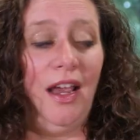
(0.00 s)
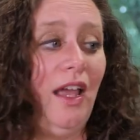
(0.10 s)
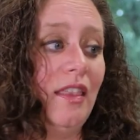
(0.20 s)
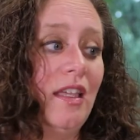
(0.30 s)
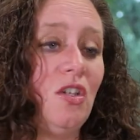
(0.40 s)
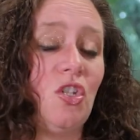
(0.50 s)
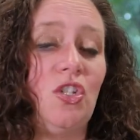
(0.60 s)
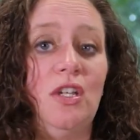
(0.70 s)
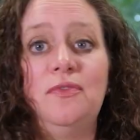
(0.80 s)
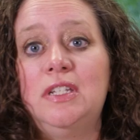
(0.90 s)
and then
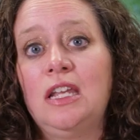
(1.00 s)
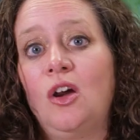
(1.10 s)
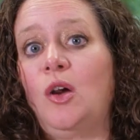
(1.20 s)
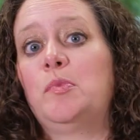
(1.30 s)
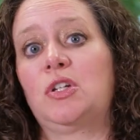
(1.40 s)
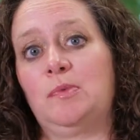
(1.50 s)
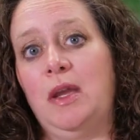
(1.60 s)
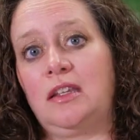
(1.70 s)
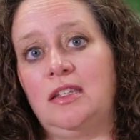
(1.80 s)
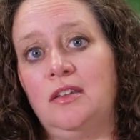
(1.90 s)
shifting our
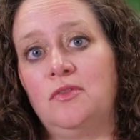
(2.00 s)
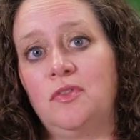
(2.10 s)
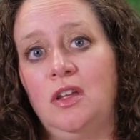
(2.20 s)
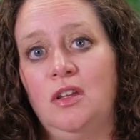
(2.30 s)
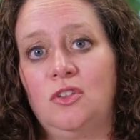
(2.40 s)
perspective